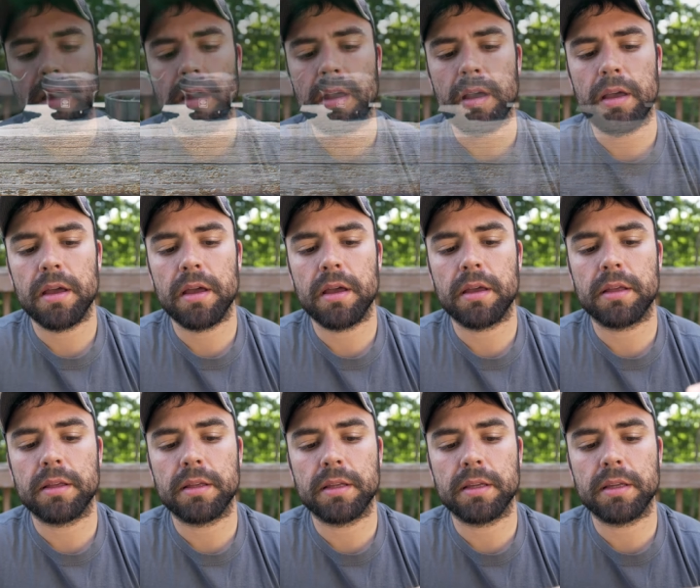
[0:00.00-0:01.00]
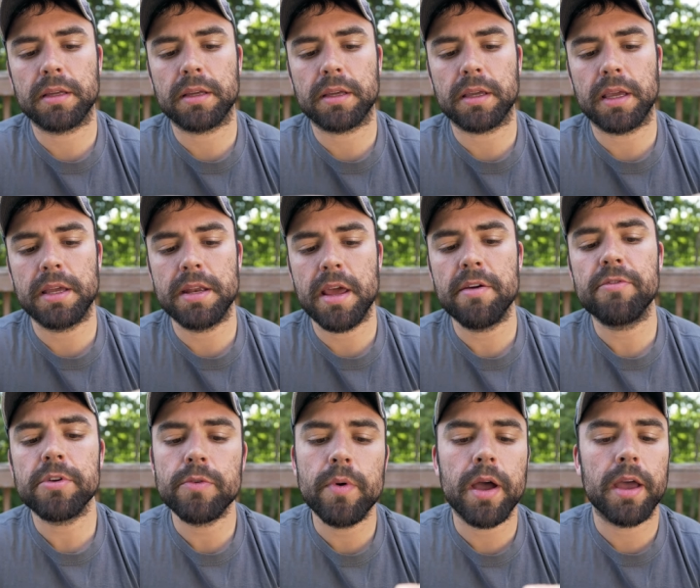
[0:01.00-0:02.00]
Uh, in
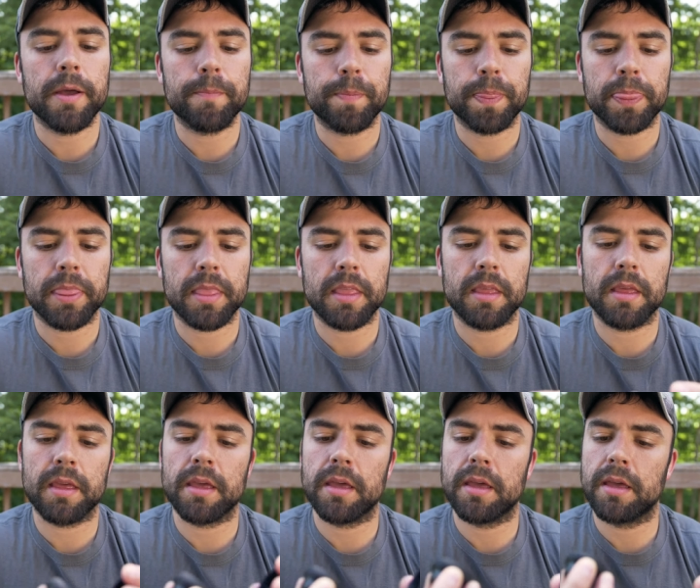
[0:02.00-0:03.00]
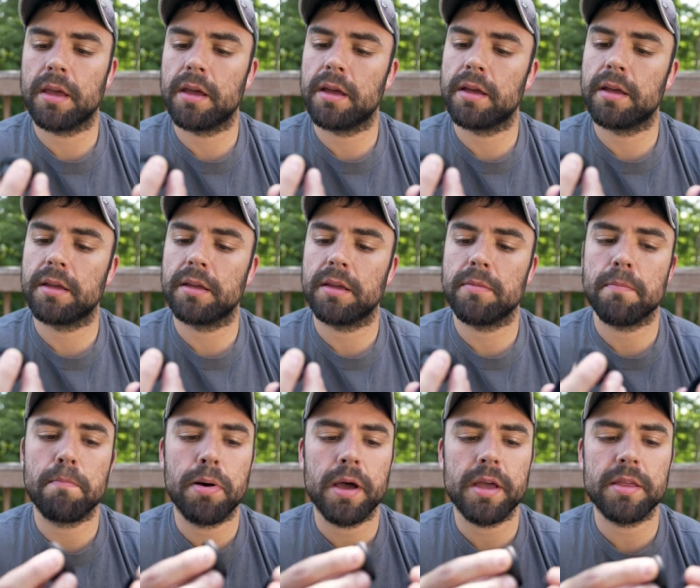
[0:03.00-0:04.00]
every way. Uh,
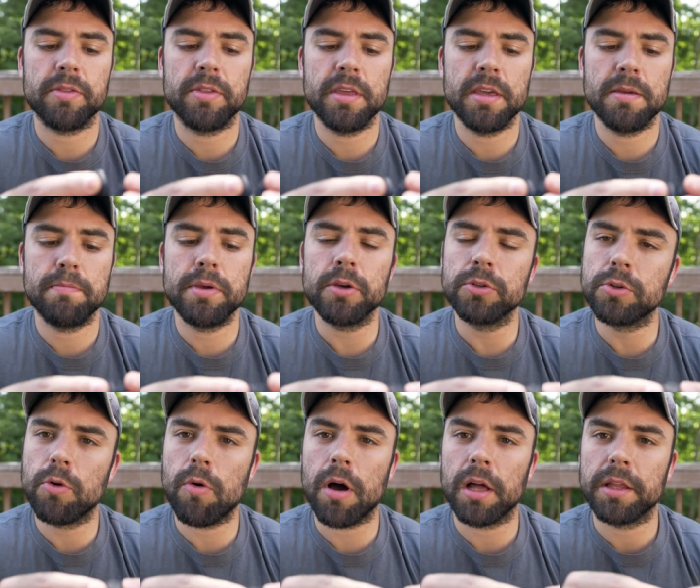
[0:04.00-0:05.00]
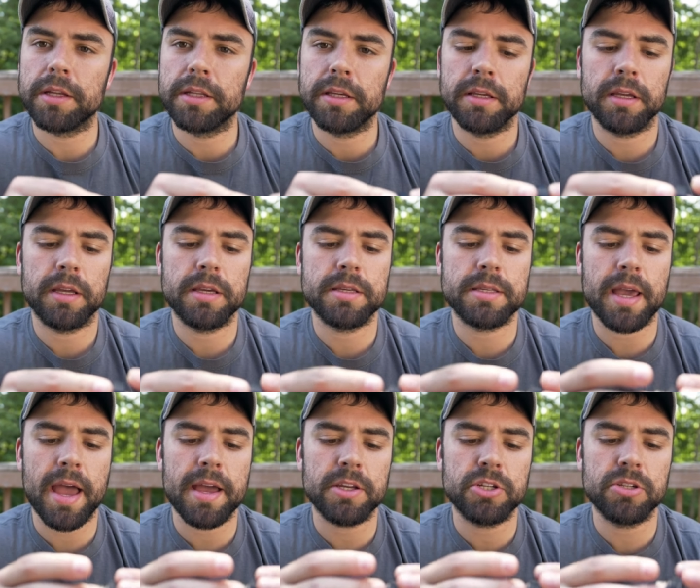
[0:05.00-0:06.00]
but the build quality is
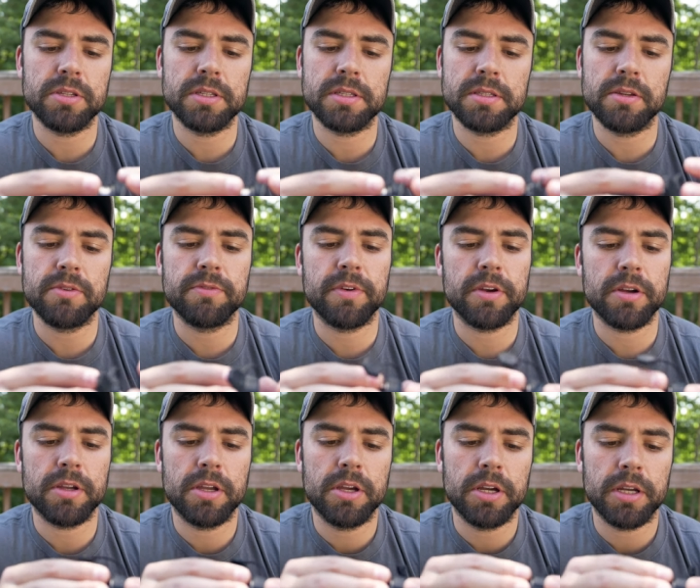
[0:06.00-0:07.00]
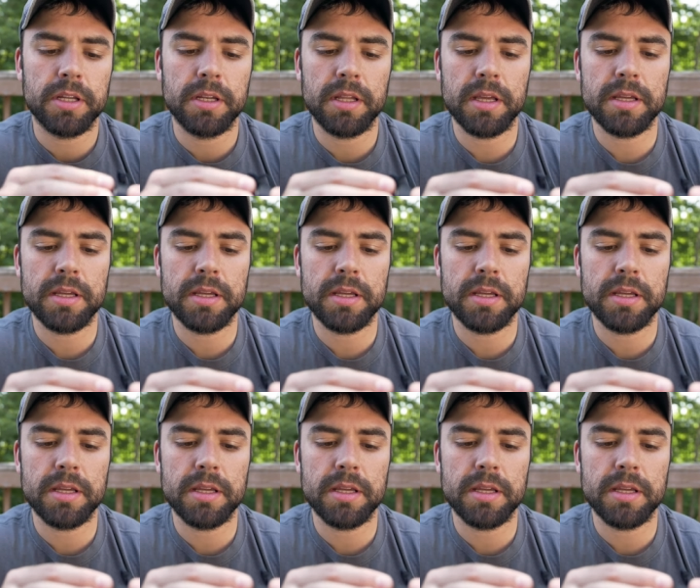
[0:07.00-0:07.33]
actually still very good.